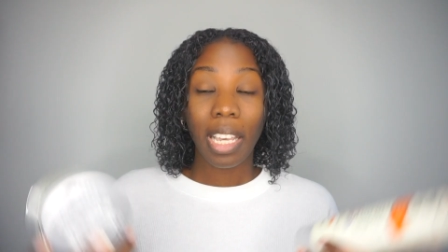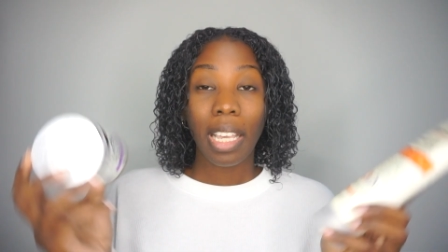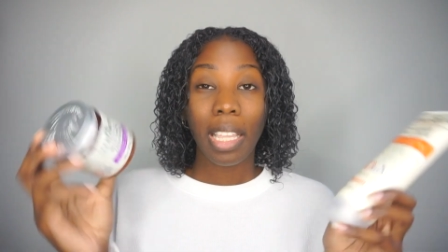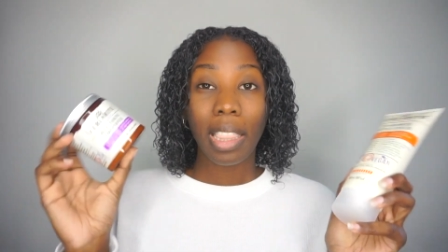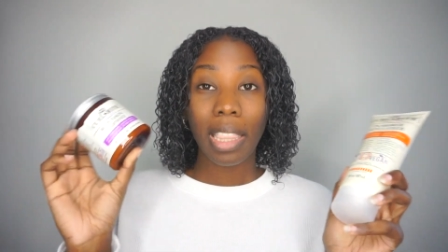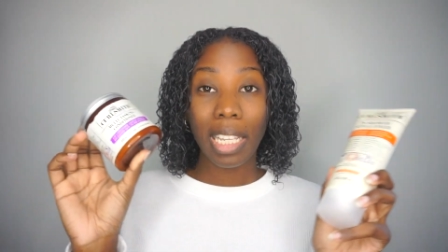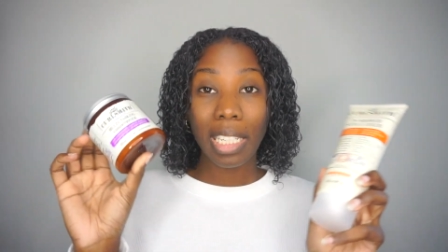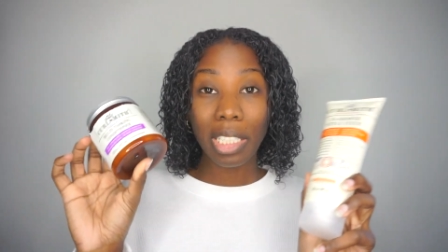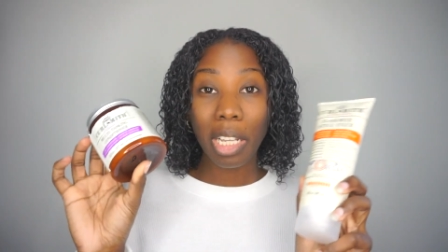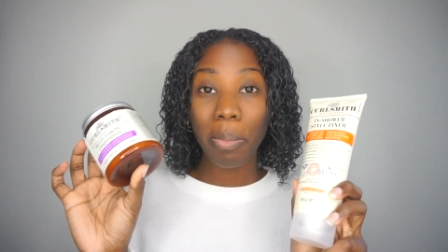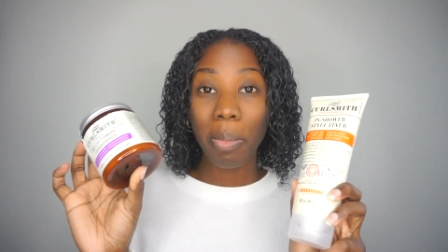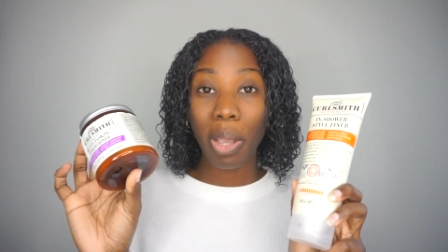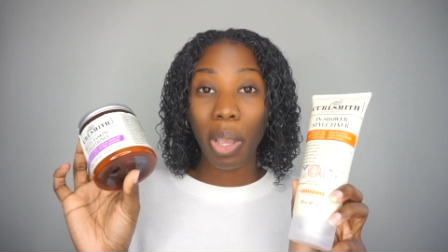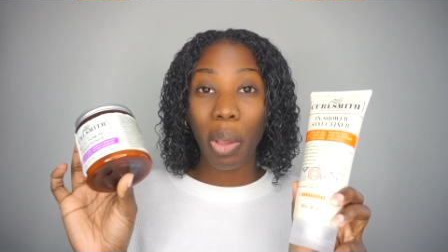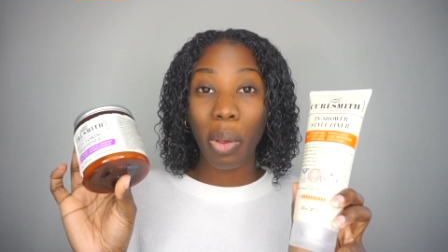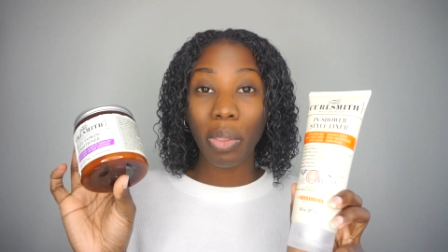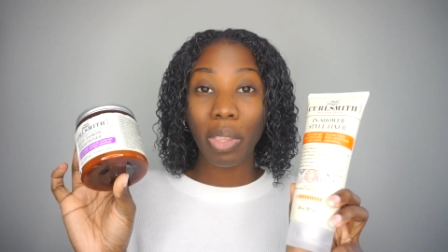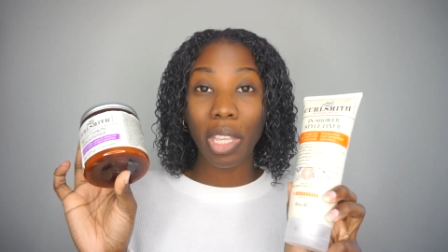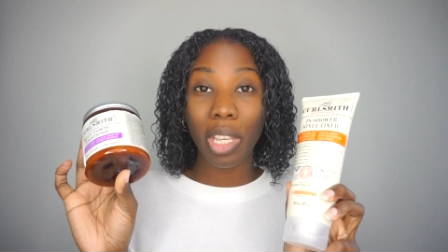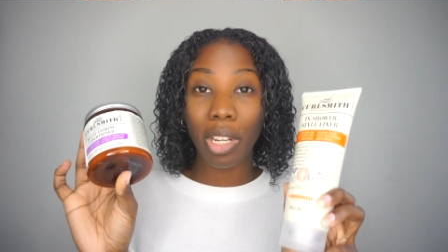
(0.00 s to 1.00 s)
These are
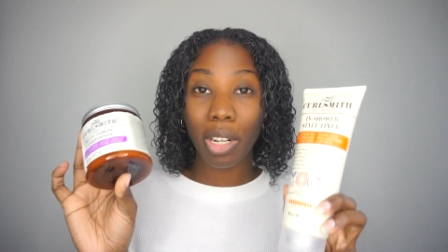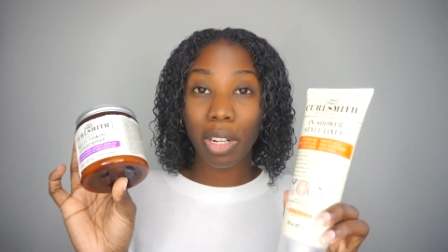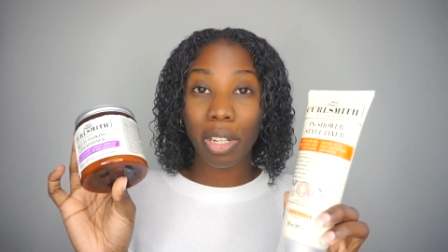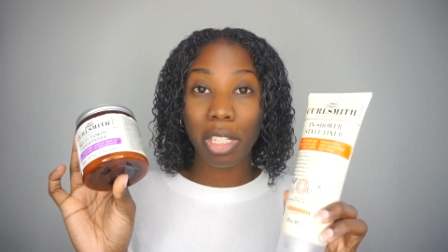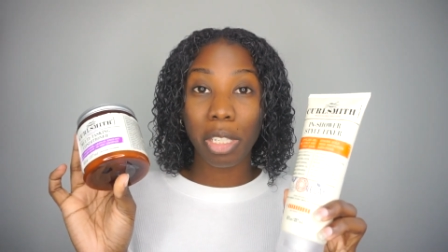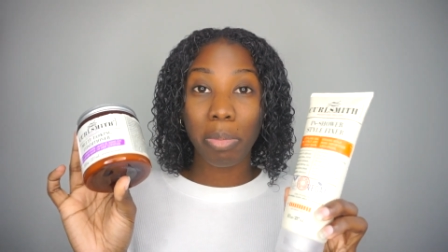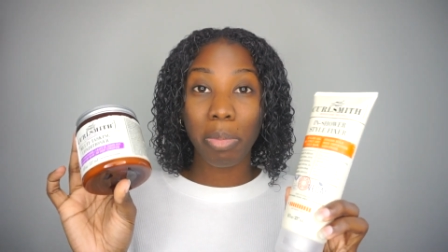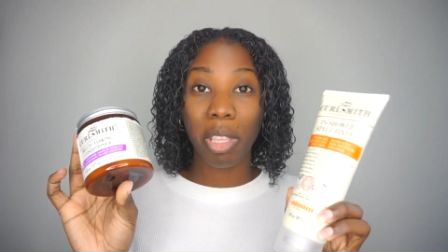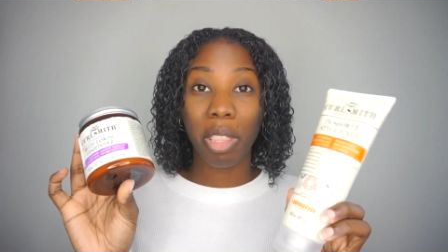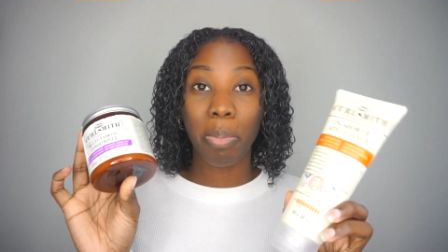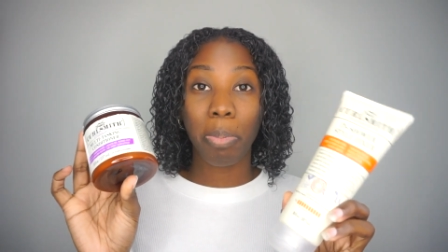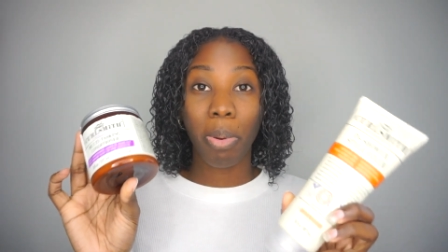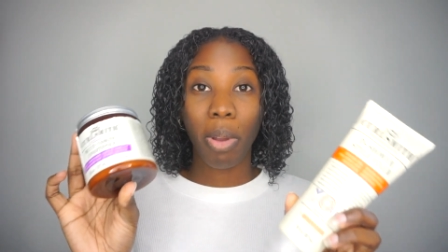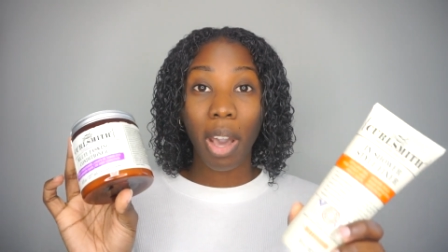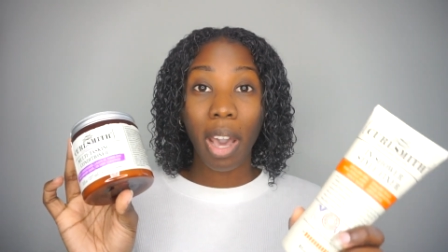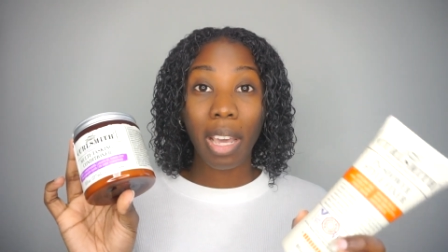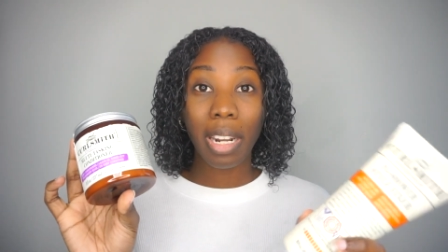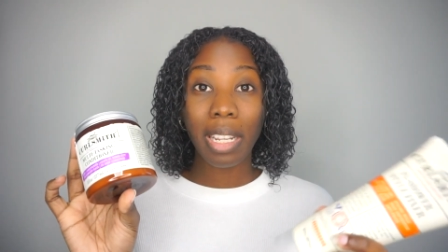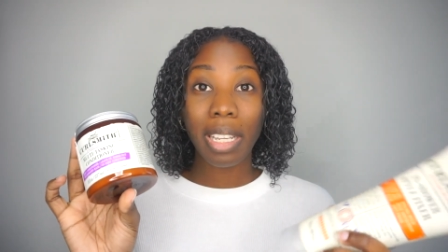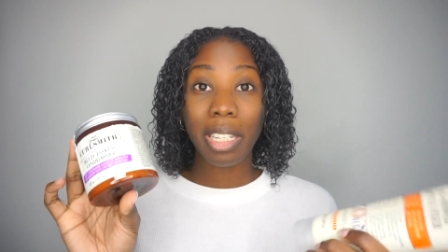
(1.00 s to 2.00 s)
my only CurlSmith
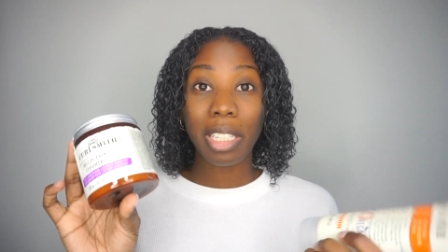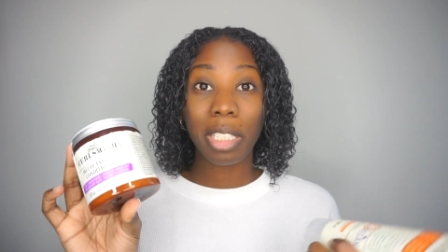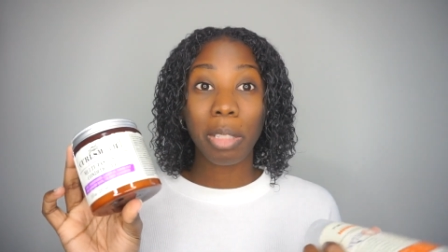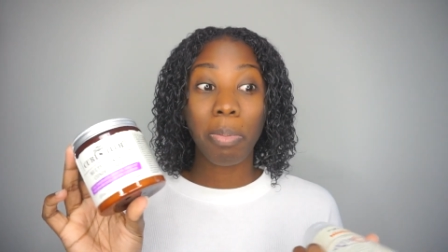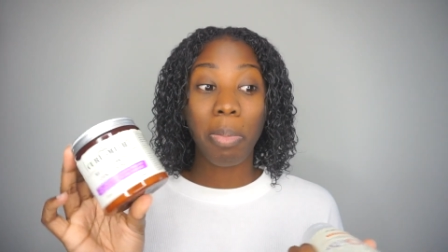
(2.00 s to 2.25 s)
products,